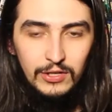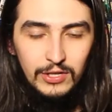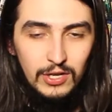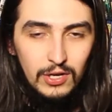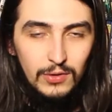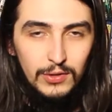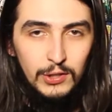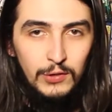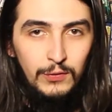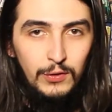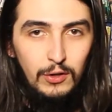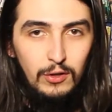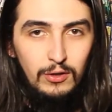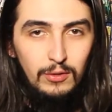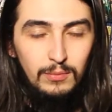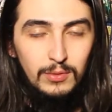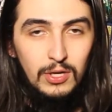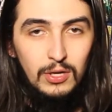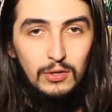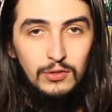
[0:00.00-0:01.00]
you know, this
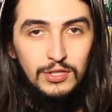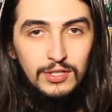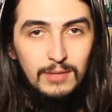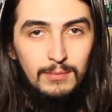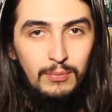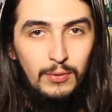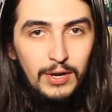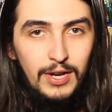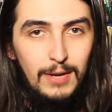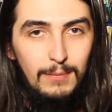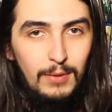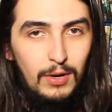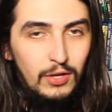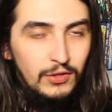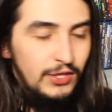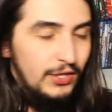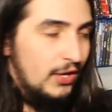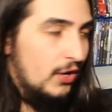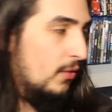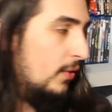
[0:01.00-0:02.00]
film goes in a pretty
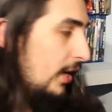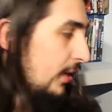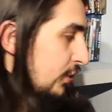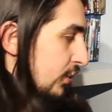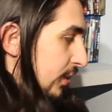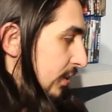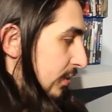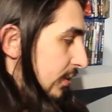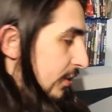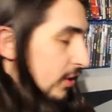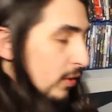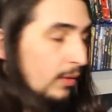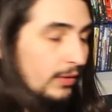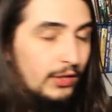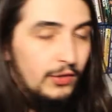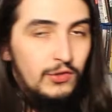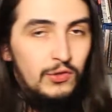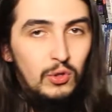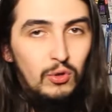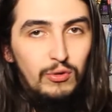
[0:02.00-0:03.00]
ballsy direction, you know, with
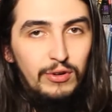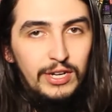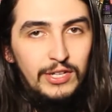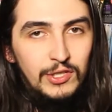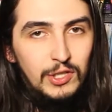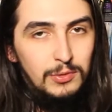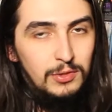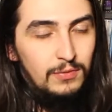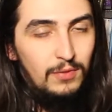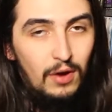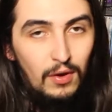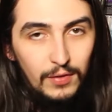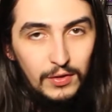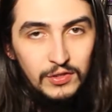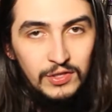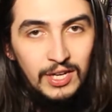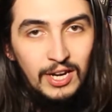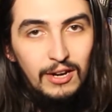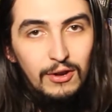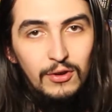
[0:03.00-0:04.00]
the story in terms of all
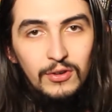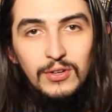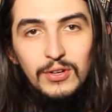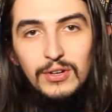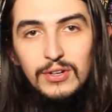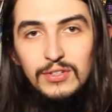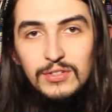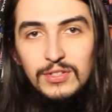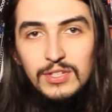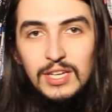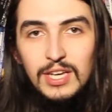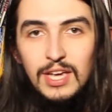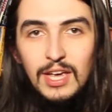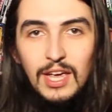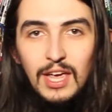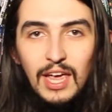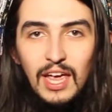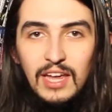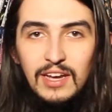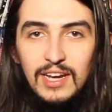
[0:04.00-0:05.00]
these characters.
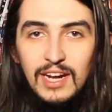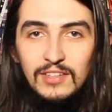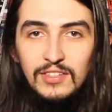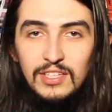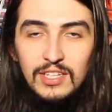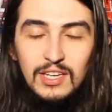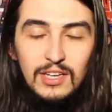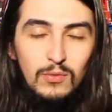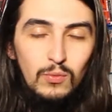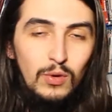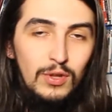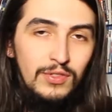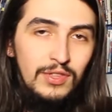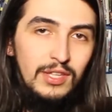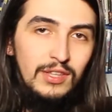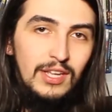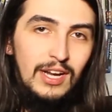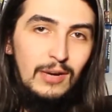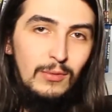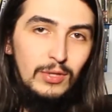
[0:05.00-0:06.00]
And that's, again, one
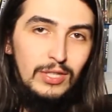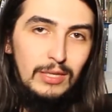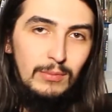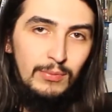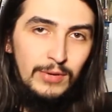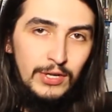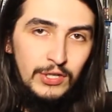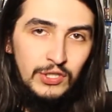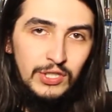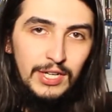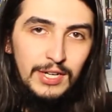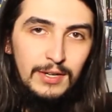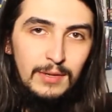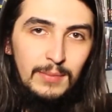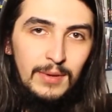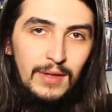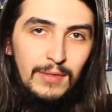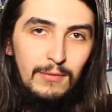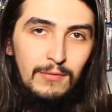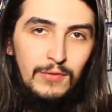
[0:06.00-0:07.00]
thing that I really appreciated
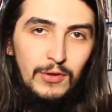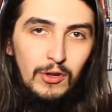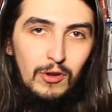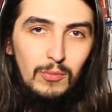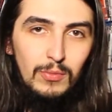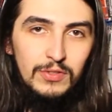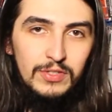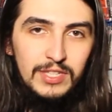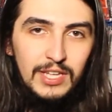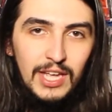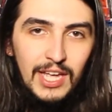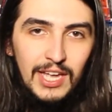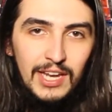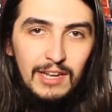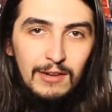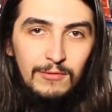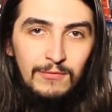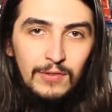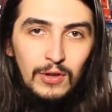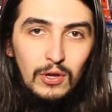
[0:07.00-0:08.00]
about the film, was that
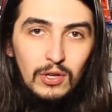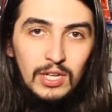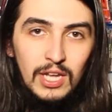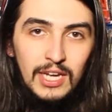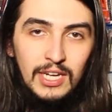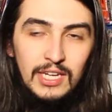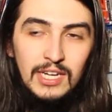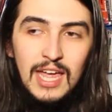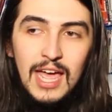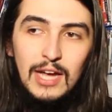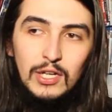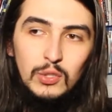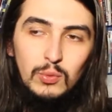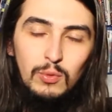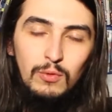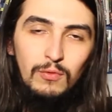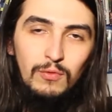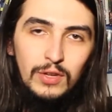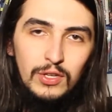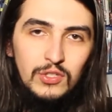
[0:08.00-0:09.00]
it felt like an
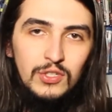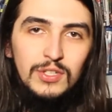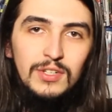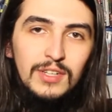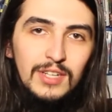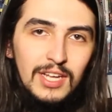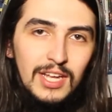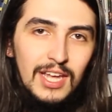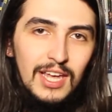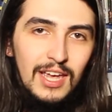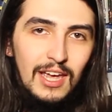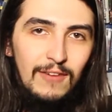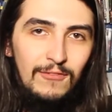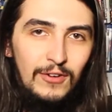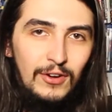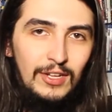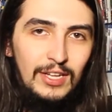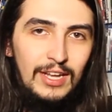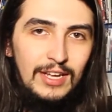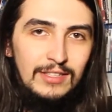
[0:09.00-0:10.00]
actual vision. It
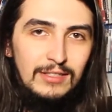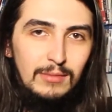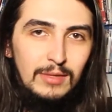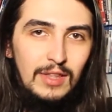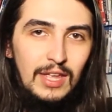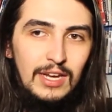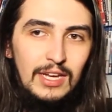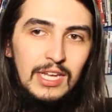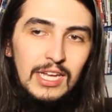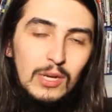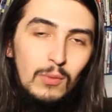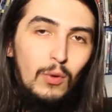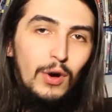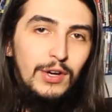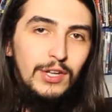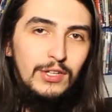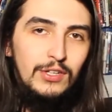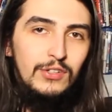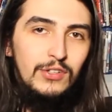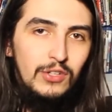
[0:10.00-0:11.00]
felt like something that he
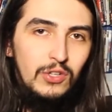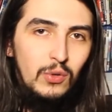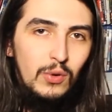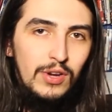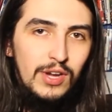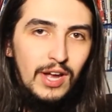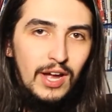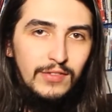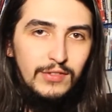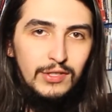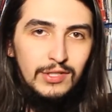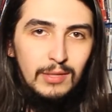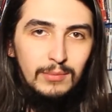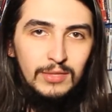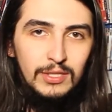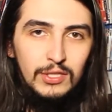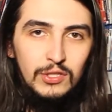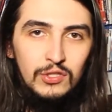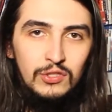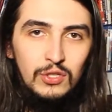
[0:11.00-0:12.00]
wanted to do and not just
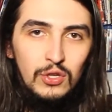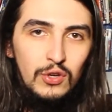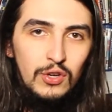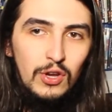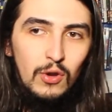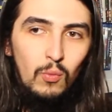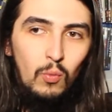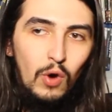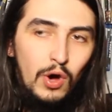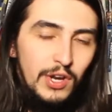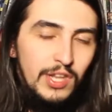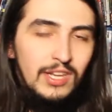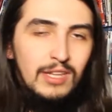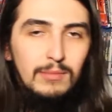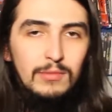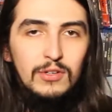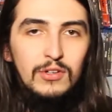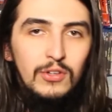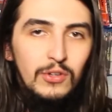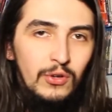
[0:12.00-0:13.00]
something the studio wanted
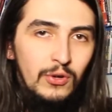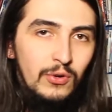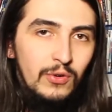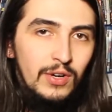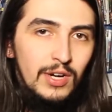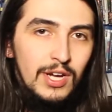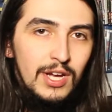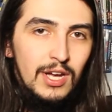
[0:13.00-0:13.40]
him to do